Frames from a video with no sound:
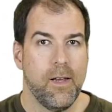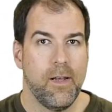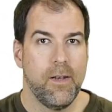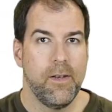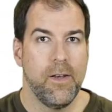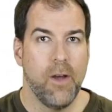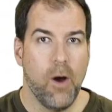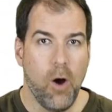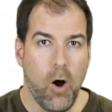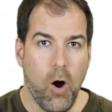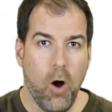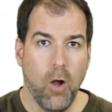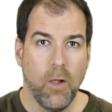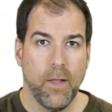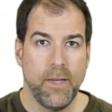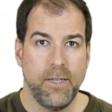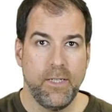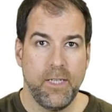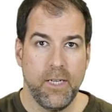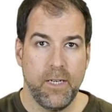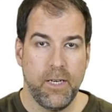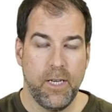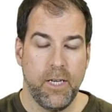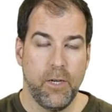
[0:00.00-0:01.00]
Now all I
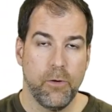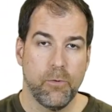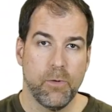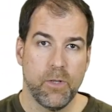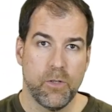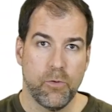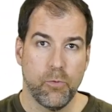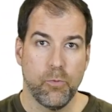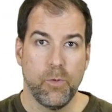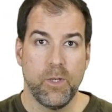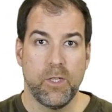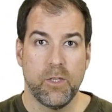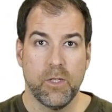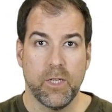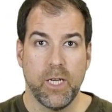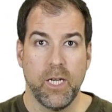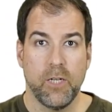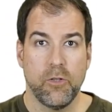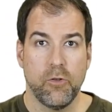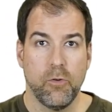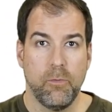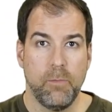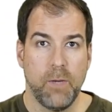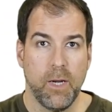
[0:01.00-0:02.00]
did here is
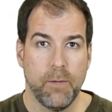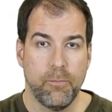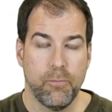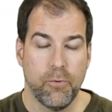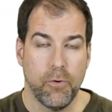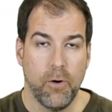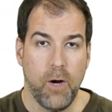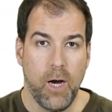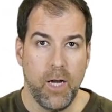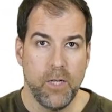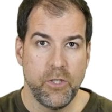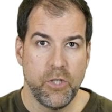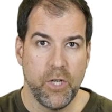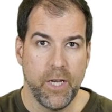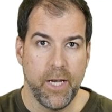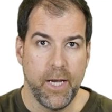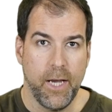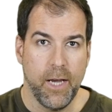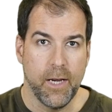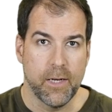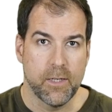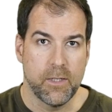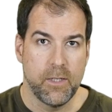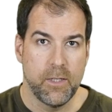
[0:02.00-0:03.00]
reschedule my
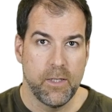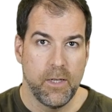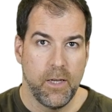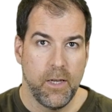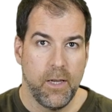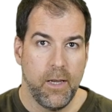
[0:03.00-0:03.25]
project